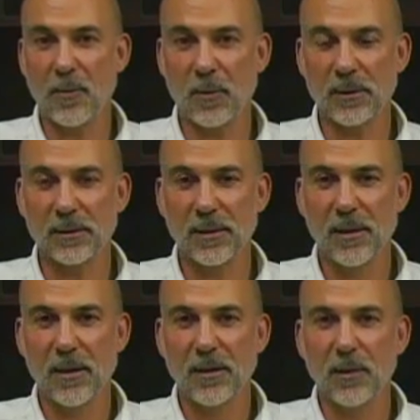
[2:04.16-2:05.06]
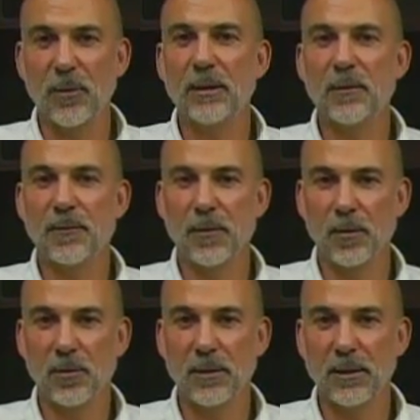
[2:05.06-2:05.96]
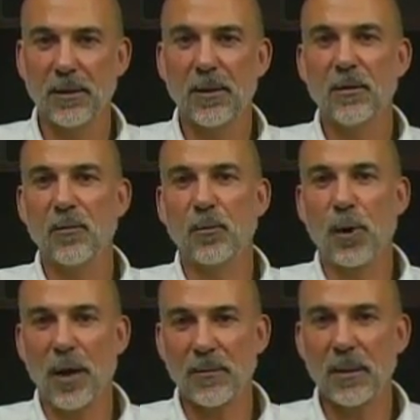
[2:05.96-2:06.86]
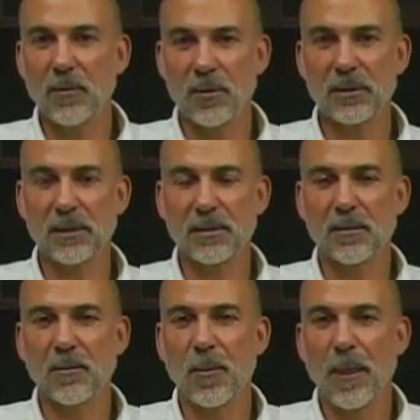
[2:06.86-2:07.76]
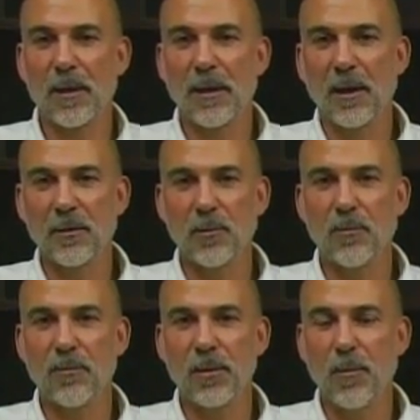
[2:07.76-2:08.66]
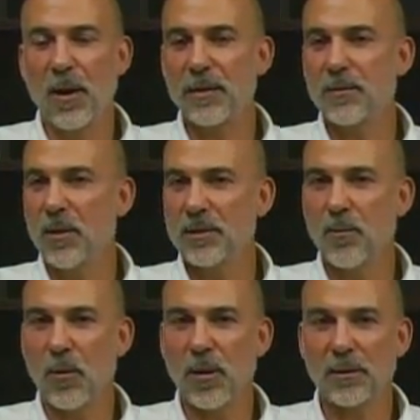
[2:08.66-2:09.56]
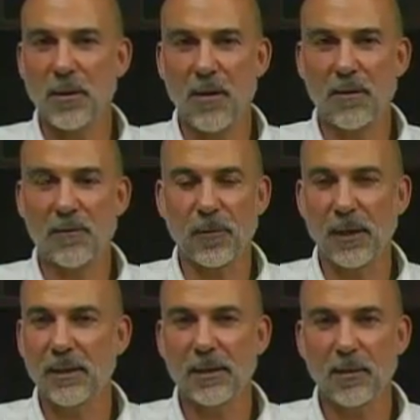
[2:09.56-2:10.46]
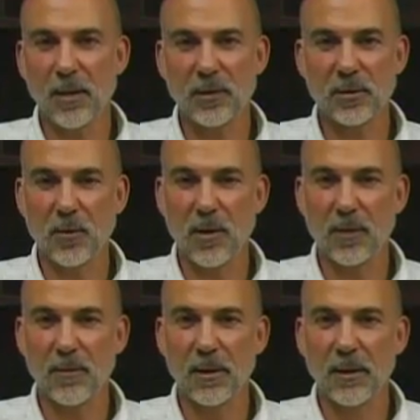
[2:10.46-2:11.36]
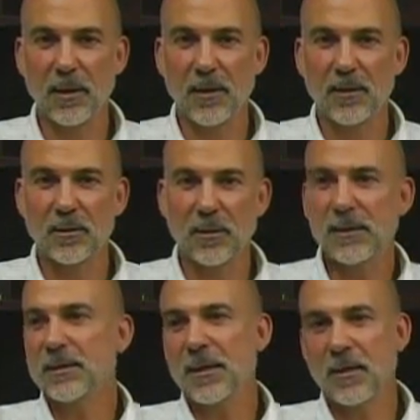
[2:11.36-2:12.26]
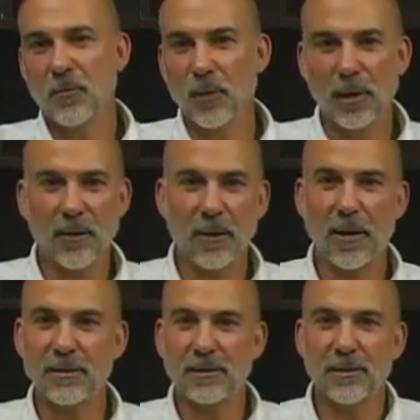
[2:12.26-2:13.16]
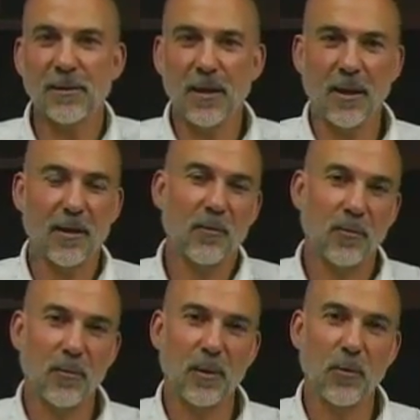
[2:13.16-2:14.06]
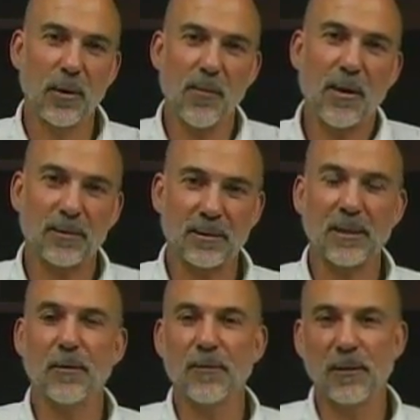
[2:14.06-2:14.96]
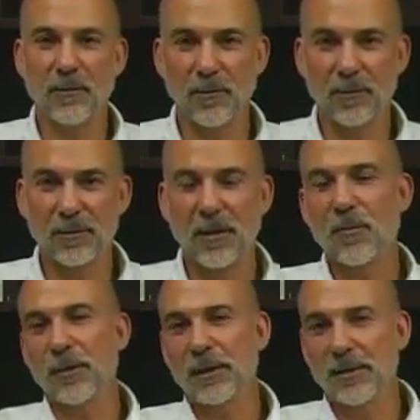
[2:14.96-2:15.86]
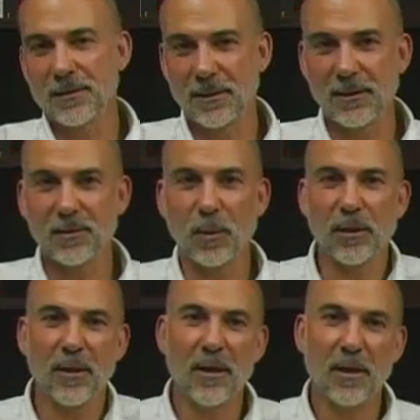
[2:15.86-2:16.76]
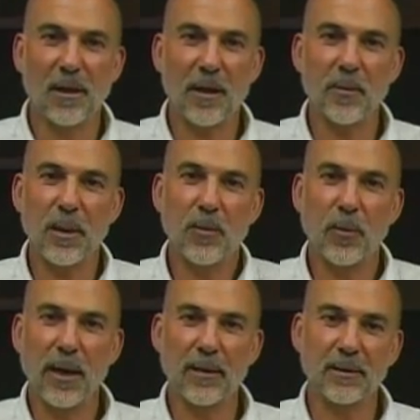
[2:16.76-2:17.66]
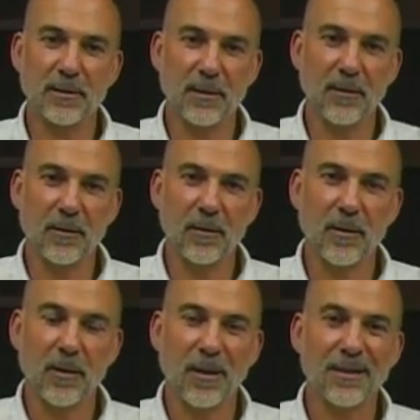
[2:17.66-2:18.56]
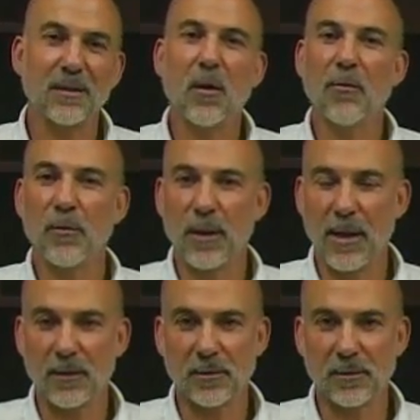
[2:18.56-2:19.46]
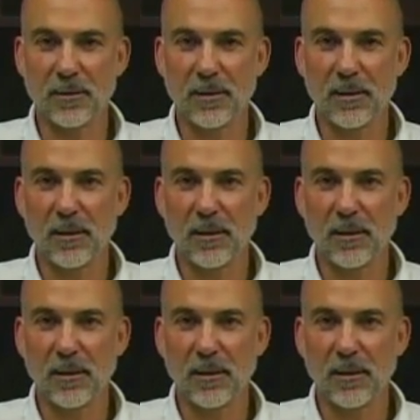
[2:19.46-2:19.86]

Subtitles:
happens. You eat the food, you prime the immune system, and your body's much more on guard for anything that may show up. So let's say we're here in Austin and we worry about cedar fever. It's not really a disease, but a lot of people react to cedar. It's an overreaction.